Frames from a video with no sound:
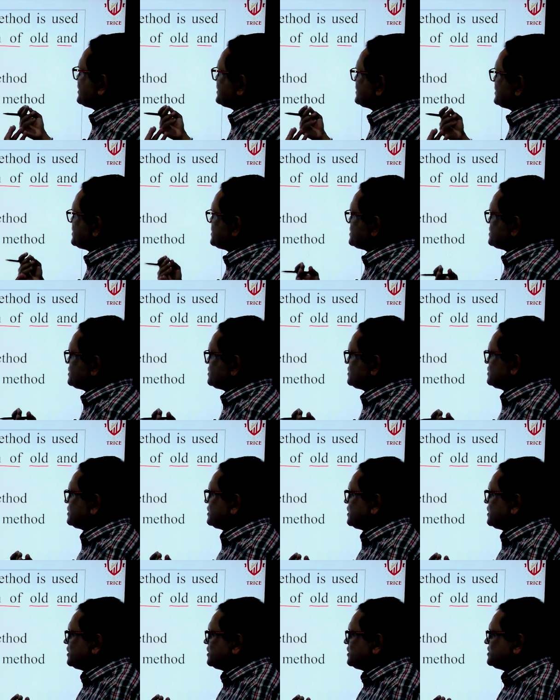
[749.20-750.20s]
method
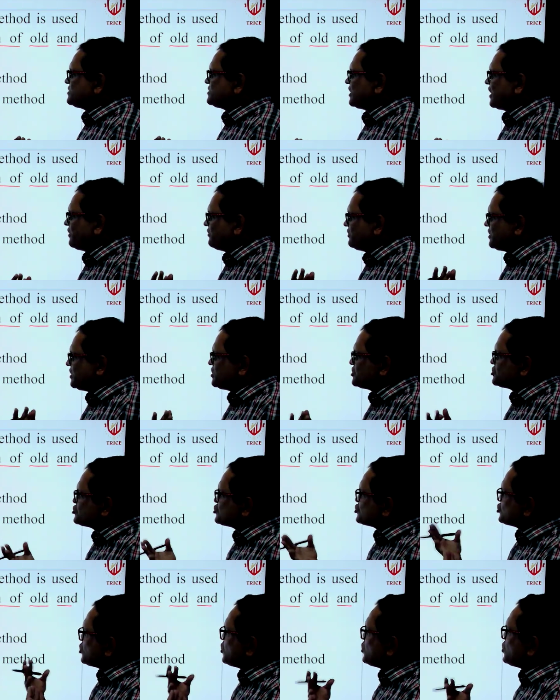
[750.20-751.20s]
is having
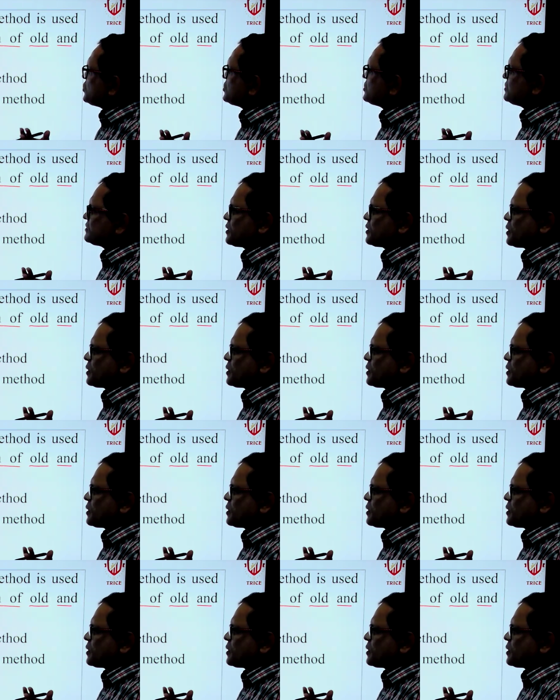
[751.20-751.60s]
its own